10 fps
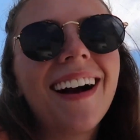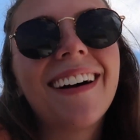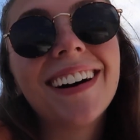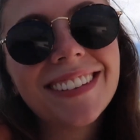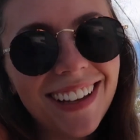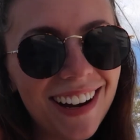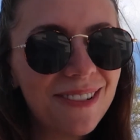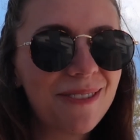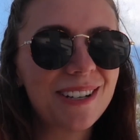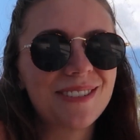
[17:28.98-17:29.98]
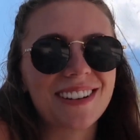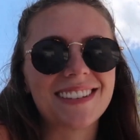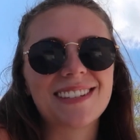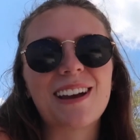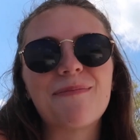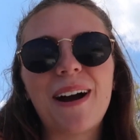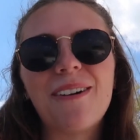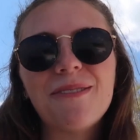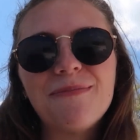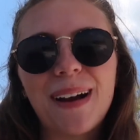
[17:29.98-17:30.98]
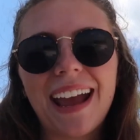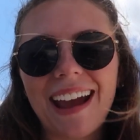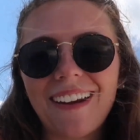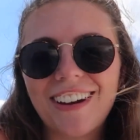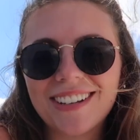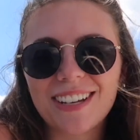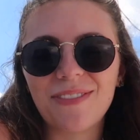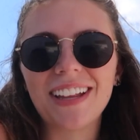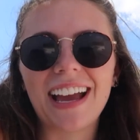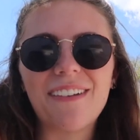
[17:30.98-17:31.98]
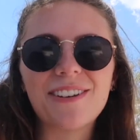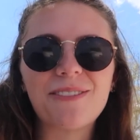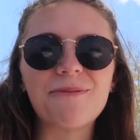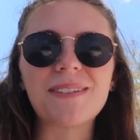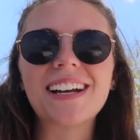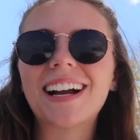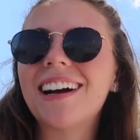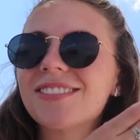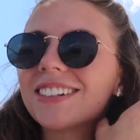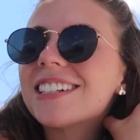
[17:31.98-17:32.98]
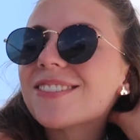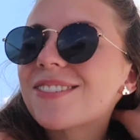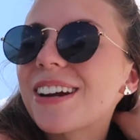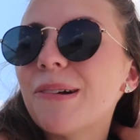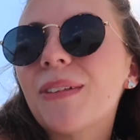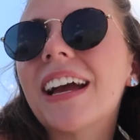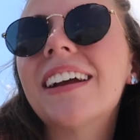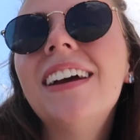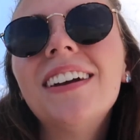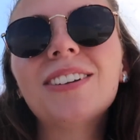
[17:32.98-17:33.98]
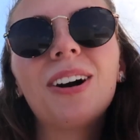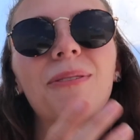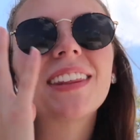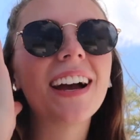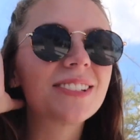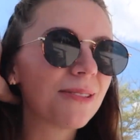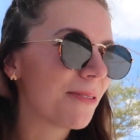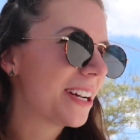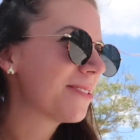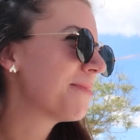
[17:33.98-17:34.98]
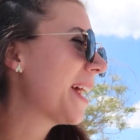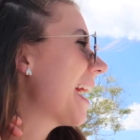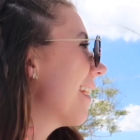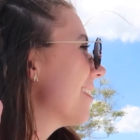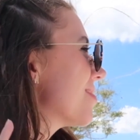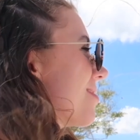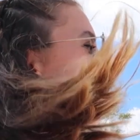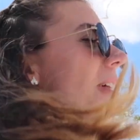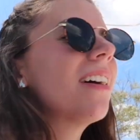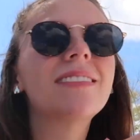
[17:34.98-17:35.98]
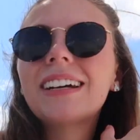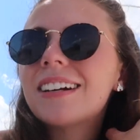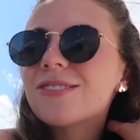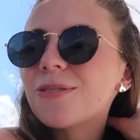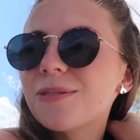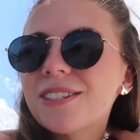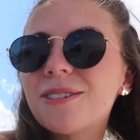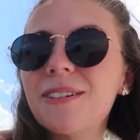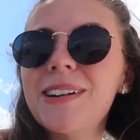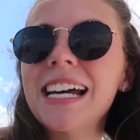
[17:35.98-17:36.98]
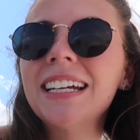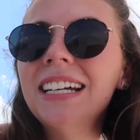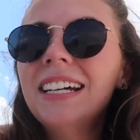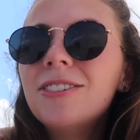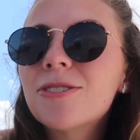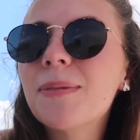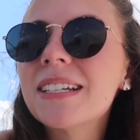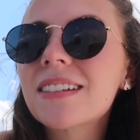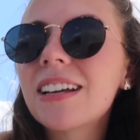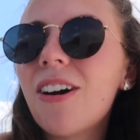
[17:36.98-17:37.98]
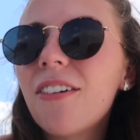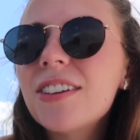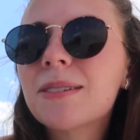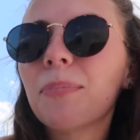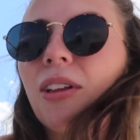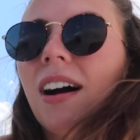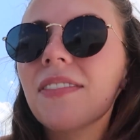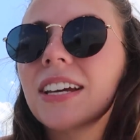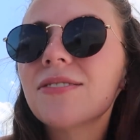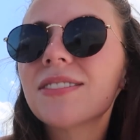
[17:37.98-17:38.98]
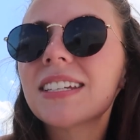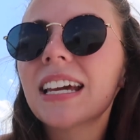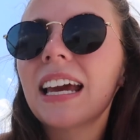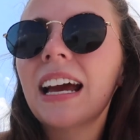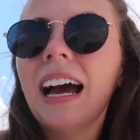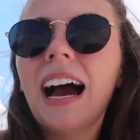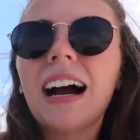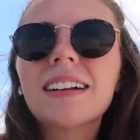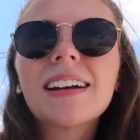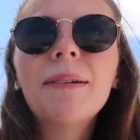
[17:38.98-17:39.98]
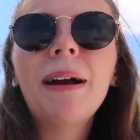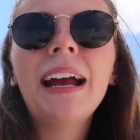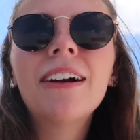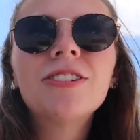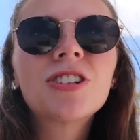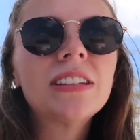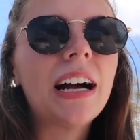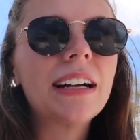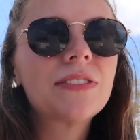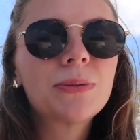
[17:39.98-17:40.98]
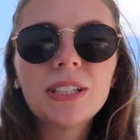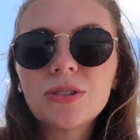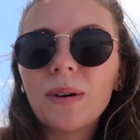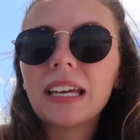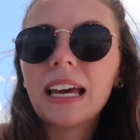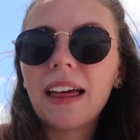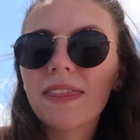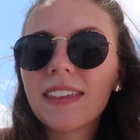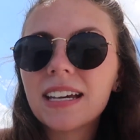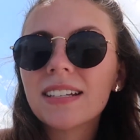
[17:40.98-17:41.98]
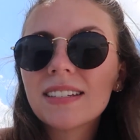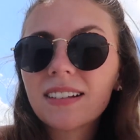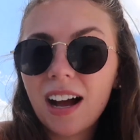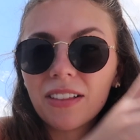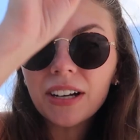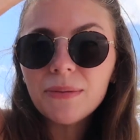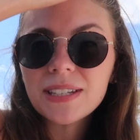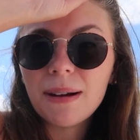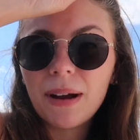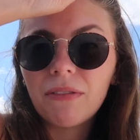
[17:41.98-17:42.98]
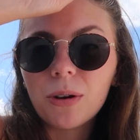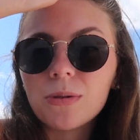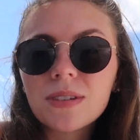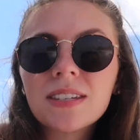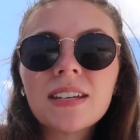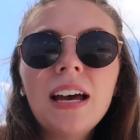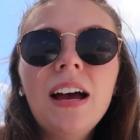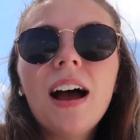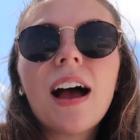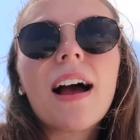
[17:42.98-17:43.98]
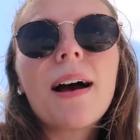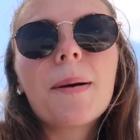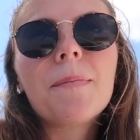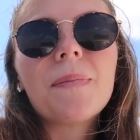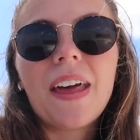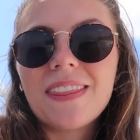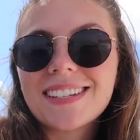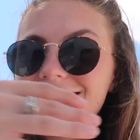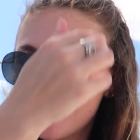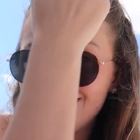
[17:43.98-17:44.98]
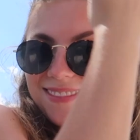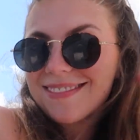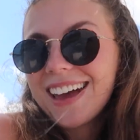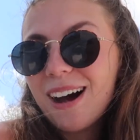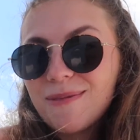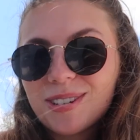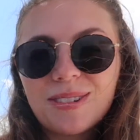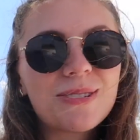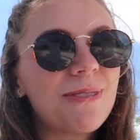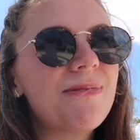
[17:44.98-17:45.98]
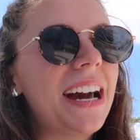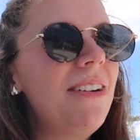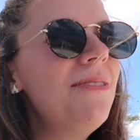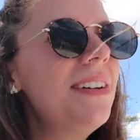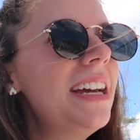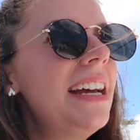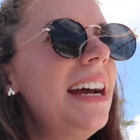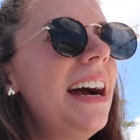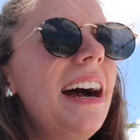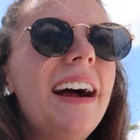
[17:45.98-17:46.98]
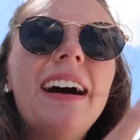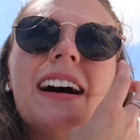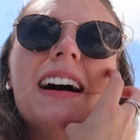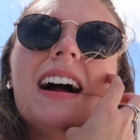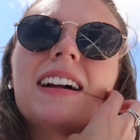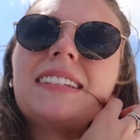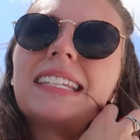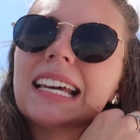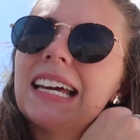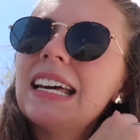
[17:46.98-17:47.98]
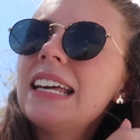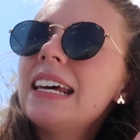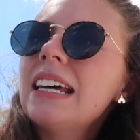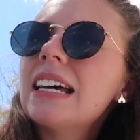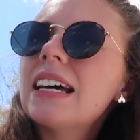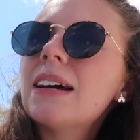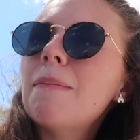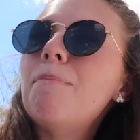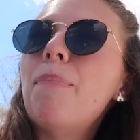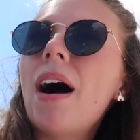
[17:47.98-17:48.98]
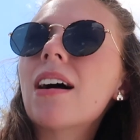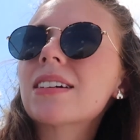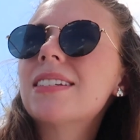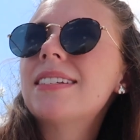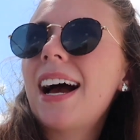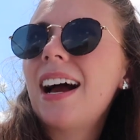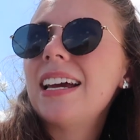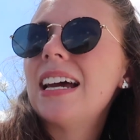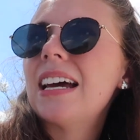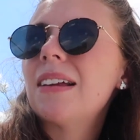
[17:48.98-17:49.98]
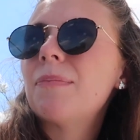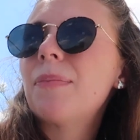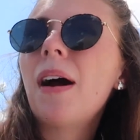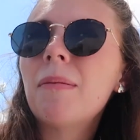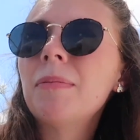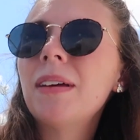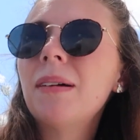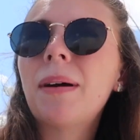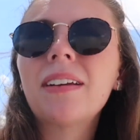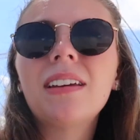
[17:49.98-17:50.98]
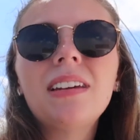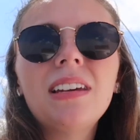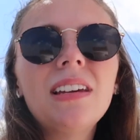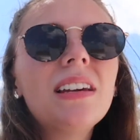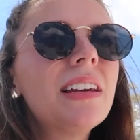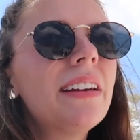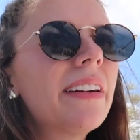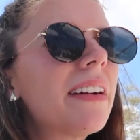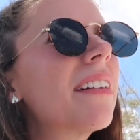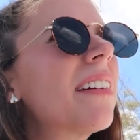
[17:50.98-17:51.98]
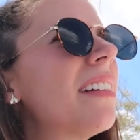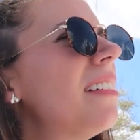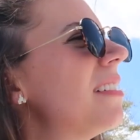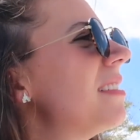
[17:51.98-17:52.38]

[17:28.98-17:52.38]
a lot of questions about my hair because I feel like every other week I ask on Instagram like y'all what the heck do, I do to my hair it's so ugly I don't know what to do to it so basically all this blonde that you see I dyed my hair in July of 2020 and this color was at my roots um, and this is how much it's grown out uh, I did box dye it probably about a year